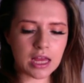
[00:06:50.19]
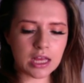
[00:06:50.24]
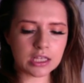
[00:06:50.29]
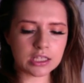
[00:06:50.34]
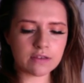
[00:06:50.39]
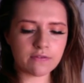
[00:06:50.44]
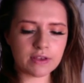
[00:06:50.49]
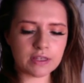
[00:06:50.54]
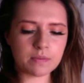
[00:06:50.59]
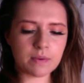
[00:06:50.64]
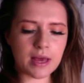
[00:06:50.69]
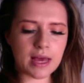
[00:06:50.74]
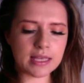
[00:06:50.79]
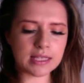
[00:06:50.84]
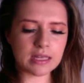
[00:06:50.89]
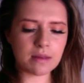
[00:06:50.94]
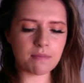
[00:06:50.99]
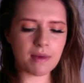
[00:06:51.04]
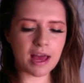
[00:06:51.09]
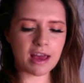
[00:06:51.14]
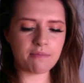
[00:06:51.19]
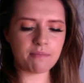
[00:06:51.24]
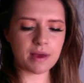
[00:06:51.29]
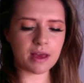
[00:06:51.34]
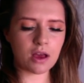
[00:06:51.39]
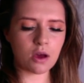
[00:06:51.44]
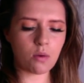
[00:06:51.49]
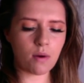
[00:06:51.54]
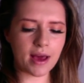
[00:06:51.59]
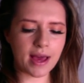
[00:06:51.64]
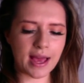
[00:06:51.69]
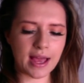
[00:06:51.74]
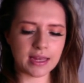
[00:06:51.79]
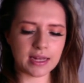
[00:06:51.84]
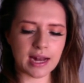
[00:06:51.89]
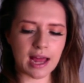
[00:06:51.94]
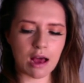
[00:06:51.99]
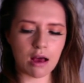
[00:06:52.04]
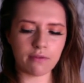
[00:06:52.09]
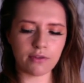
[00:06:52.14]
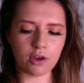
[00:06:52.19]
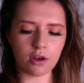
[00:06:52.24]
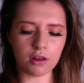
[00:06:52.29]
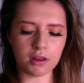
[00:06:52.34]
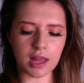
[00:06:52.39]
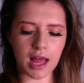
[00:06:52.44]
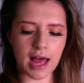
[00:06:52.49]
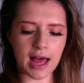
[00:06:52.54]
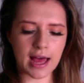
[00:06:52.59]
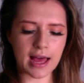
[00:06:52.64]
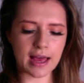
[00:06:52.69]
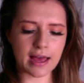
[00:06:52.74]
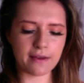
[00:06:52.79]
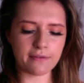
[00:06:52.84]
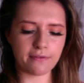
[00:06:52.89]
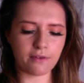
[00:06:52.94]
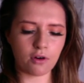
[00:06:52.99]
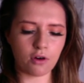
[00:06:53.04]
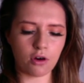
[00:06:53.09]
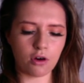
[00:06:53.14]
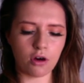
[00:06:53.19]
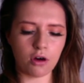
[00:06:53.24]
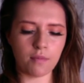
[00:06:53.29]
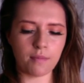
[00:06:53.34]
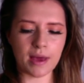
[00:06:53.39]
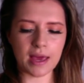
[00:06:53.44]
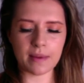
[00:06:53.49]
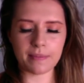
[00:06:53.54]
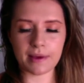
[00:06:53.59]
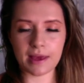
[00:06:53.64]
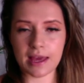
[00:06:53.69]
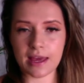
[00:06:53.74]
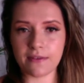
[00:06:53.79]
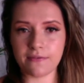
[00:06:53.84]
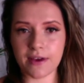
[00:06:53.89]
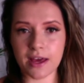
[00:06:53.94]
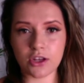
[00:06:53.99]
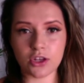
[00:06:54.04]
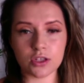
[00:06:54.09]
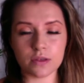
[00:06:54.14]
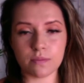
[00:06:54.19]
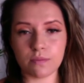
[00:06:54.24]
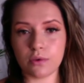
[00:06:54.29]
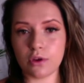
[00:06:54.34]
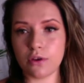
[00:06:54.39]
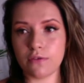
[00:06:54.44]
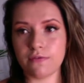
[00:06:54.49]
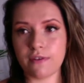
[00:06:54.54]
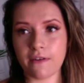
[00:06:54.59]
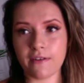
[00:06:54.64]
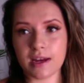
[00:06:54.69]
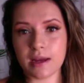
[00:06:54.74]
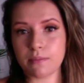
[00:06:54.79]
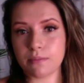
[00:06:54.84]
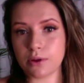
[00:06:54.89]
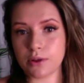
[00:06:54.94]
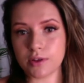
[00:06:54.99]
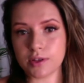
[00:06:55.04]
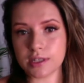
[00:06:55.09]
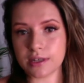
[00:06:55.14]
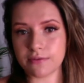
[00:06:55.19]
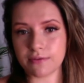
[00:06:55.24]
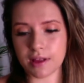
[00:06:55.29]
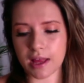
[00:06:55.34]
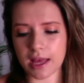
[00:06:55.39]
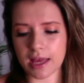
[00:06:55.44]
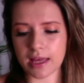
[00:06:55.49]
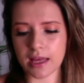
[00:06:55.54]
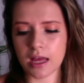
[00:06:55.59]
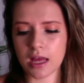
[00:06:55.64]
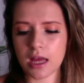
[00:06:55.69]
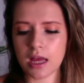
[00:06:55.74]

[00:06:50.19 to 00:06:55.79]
So this person might have been quite in and out of your life, or maybe they just moved very impulsively.